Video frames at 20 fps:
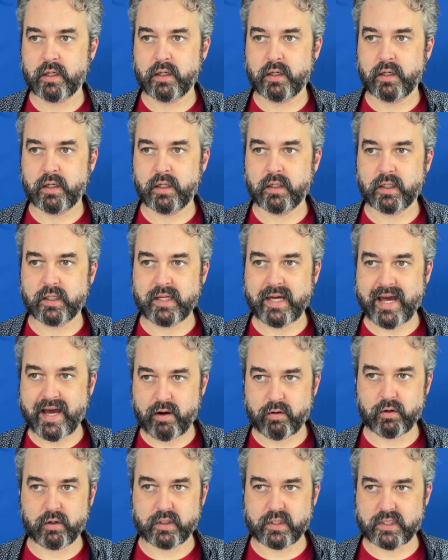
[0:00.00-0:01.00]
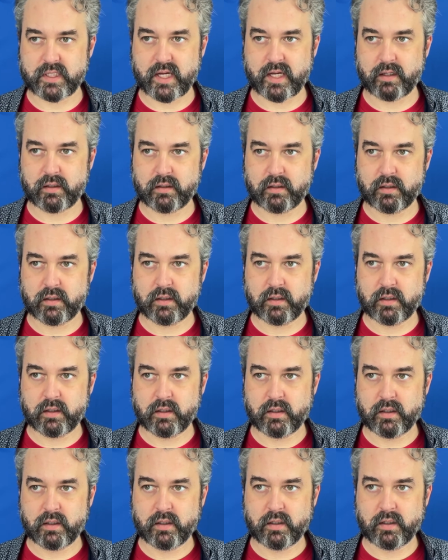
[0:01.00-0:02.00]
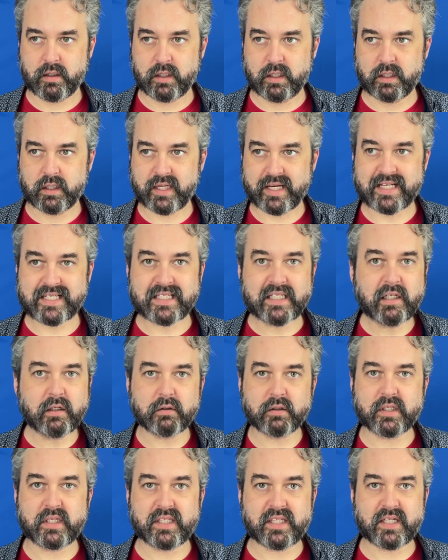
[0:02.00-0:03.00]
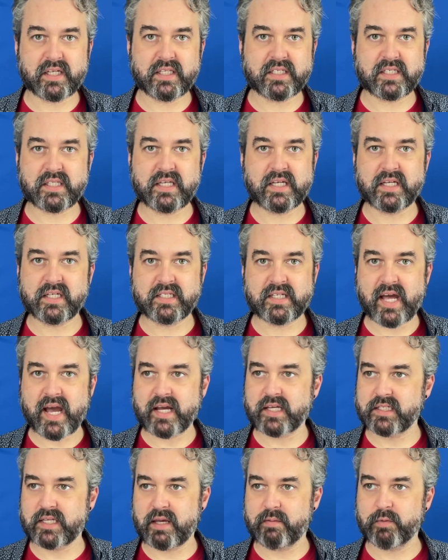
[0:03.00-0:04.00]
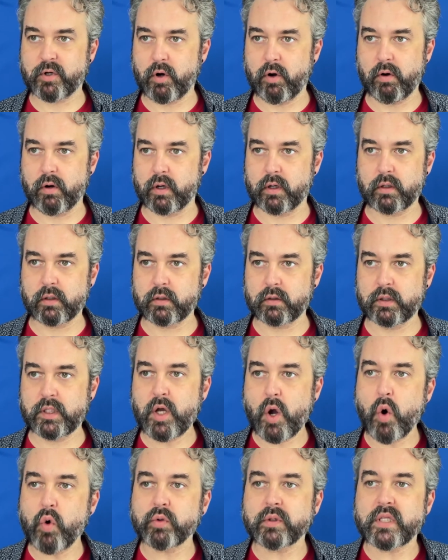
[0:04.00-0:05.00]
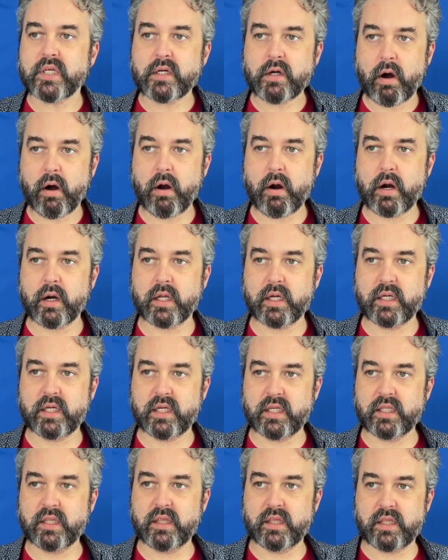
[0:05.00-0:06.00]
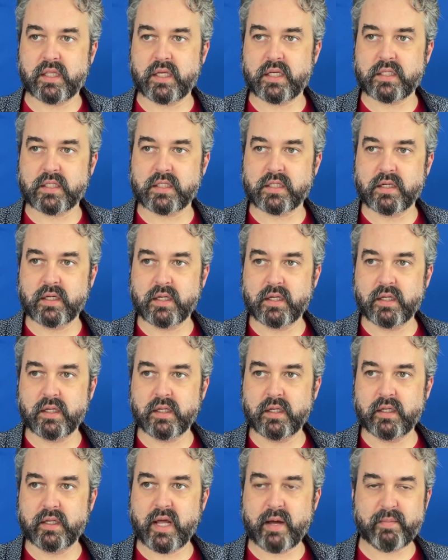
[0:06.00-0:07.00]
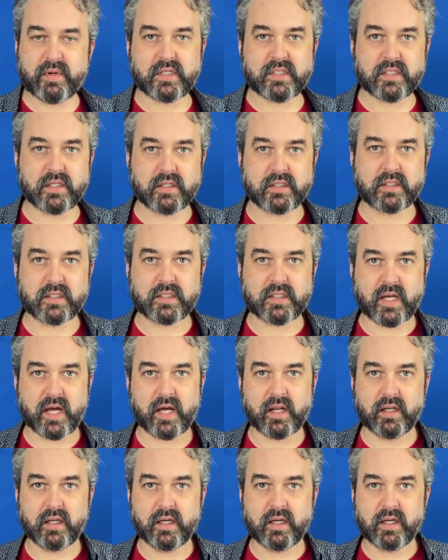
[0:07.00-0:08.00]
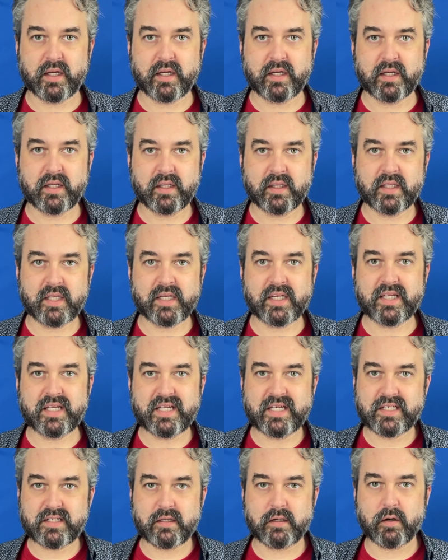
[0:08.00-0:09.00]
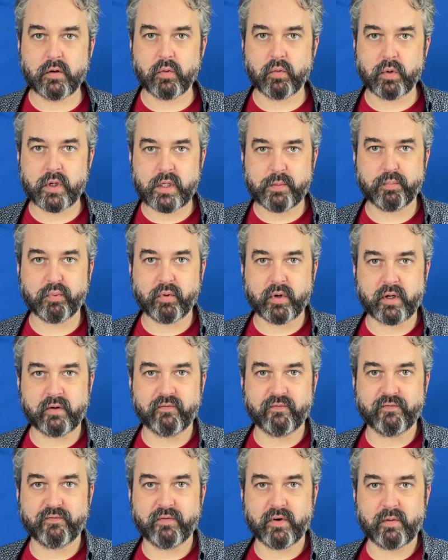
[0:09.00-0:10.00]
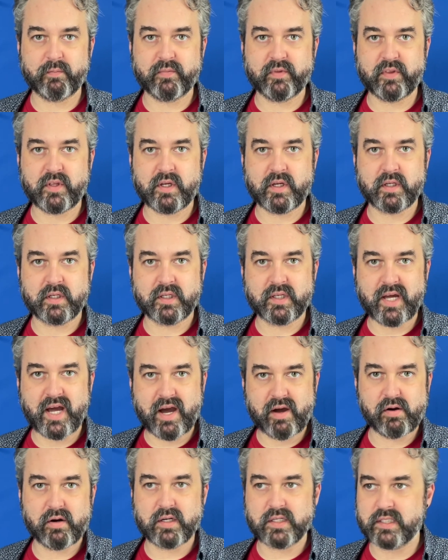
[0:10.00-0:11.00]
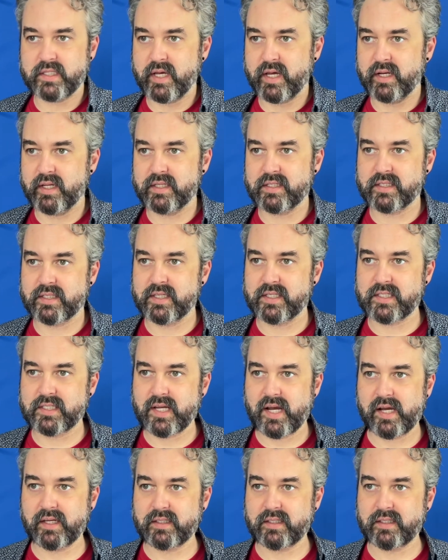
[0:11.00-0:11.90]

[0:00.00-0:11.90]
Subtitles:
Encounter set. Like, it's literally it's the exact same card. The only card in this Nemesis set that isn't a reprint from the Encounter set is the side